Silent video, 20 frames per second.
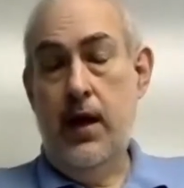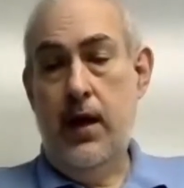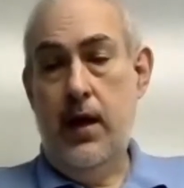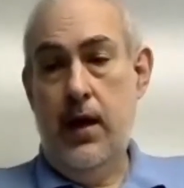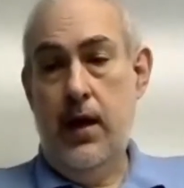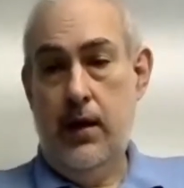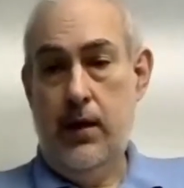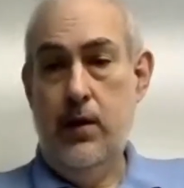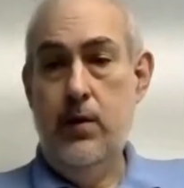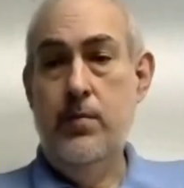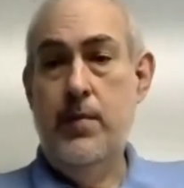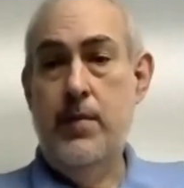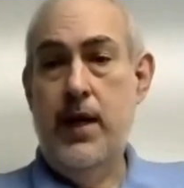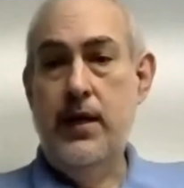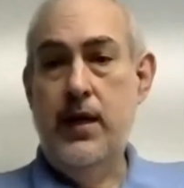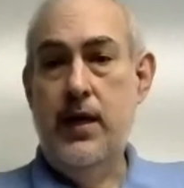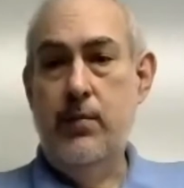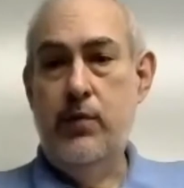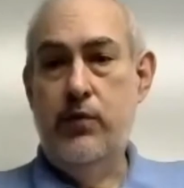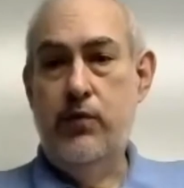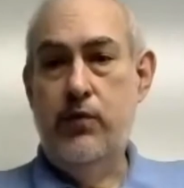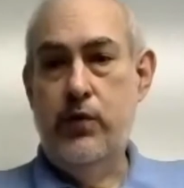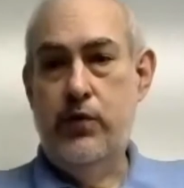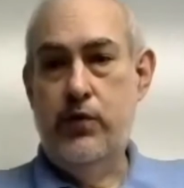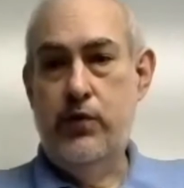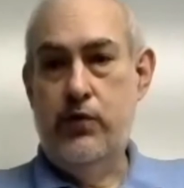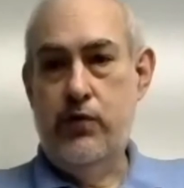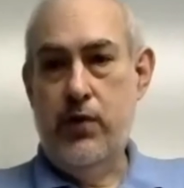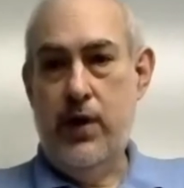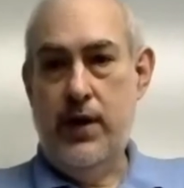Hello, my name is
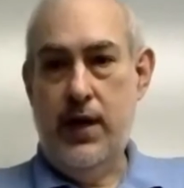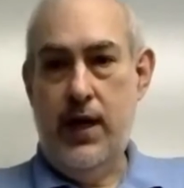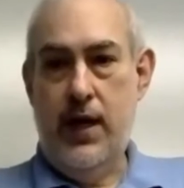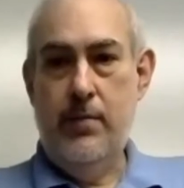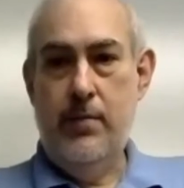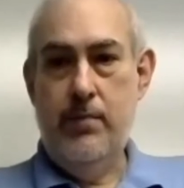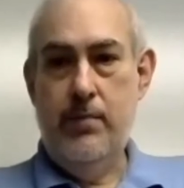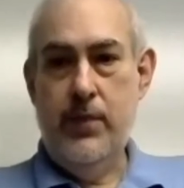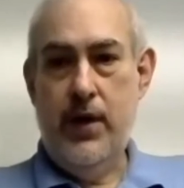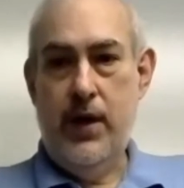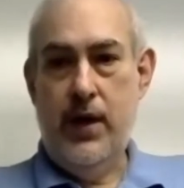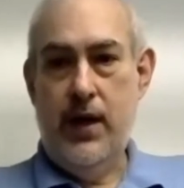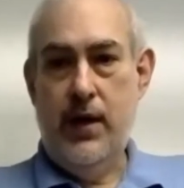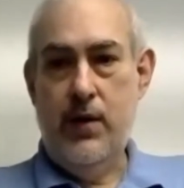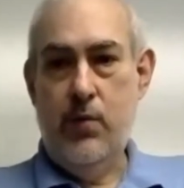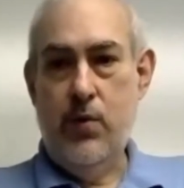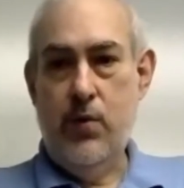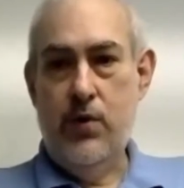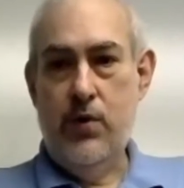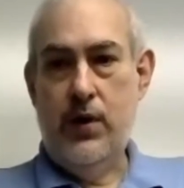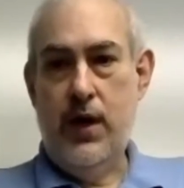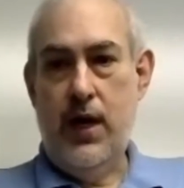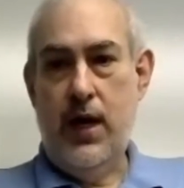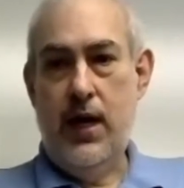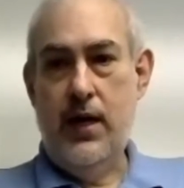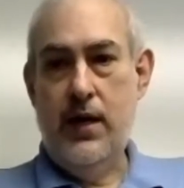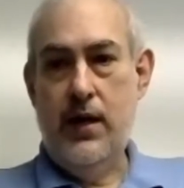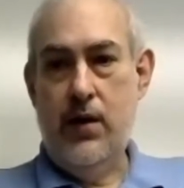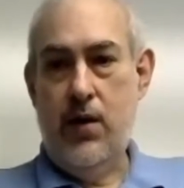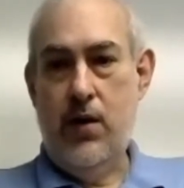Richard Trainham. I work
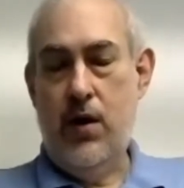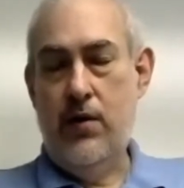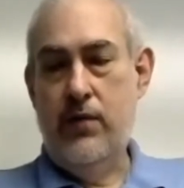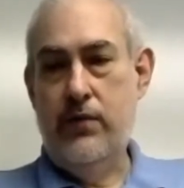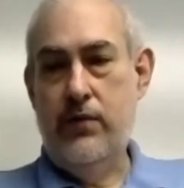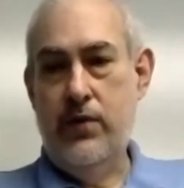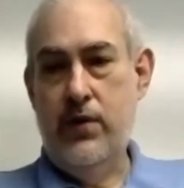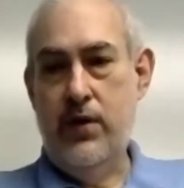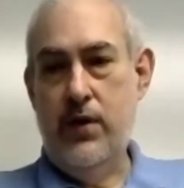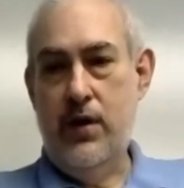at Hoft